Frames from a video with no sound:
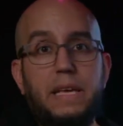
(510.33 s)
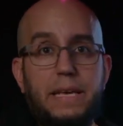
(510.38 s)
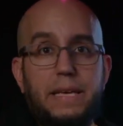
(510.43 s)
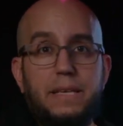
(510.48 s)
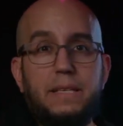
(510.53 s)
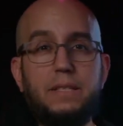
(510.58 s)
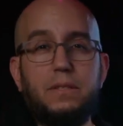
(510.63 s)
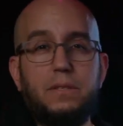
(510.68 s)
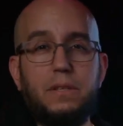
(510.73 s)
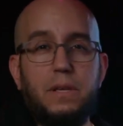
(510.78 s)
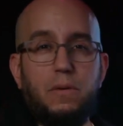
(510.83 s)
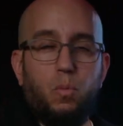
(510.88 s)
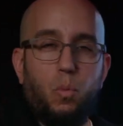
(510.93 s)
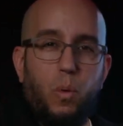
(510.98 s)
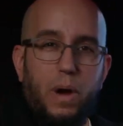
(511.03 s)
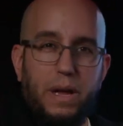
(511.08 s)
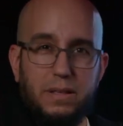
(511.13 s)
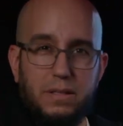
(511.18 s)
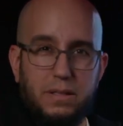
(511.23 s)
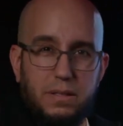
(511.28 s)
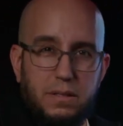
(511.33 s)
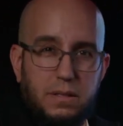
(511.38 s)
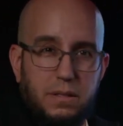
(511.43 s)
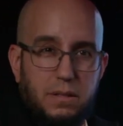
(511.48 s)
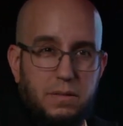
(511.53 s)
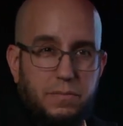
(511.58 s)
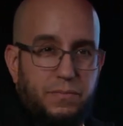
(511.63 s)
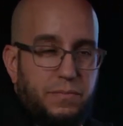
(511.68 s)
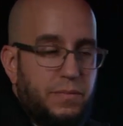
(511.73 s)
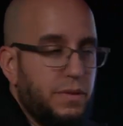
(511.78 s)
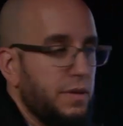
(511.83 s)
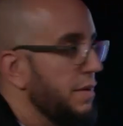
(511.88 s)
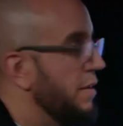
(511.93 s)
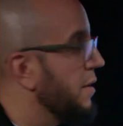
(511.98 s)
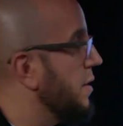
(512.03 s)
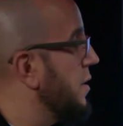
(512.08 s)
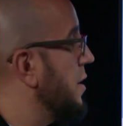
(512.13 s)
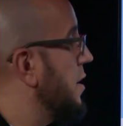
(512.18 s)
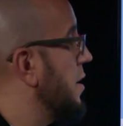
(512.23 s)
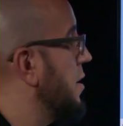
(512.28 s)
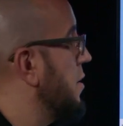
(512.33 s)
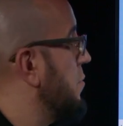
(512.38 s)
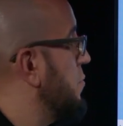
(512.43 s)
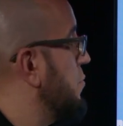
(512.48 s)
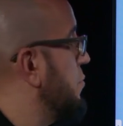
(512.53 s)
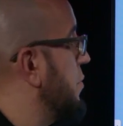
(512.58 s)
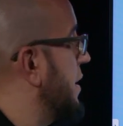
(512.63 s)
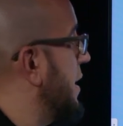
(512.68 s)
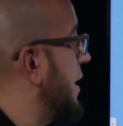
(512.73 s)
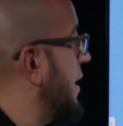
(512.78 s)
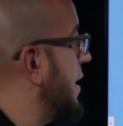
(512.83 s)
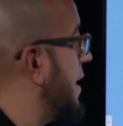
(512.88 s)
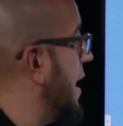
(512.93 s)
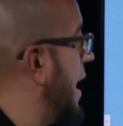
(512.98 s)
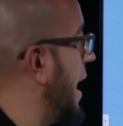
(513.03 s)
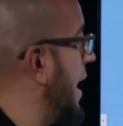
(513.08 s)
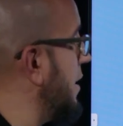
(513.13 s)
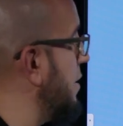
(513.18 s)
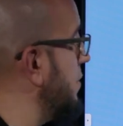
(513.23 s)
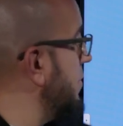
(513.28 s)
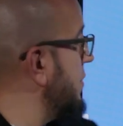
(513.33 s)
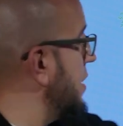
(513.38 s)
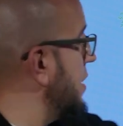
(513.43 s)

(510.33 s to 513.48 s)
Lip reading: east-west, but it kind of